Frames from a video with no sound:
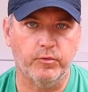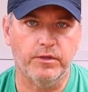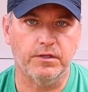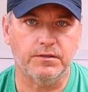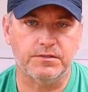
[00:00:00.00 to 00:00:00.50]

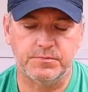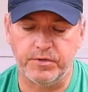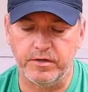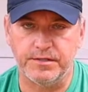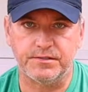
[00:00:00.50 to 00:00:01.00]
we
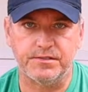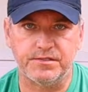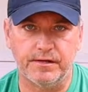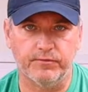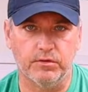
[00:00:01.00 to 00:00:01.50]
experienced
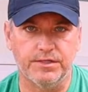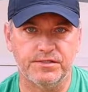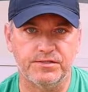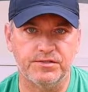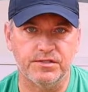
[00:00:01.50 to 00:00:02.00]
several
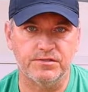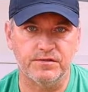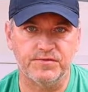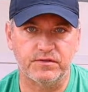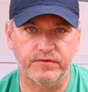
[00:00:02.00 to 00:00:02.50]
instances
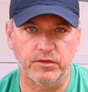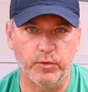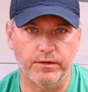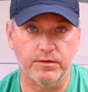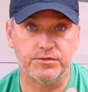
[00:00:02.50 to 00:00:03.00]
of severe
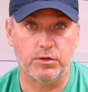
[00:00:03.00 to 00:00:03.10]
weather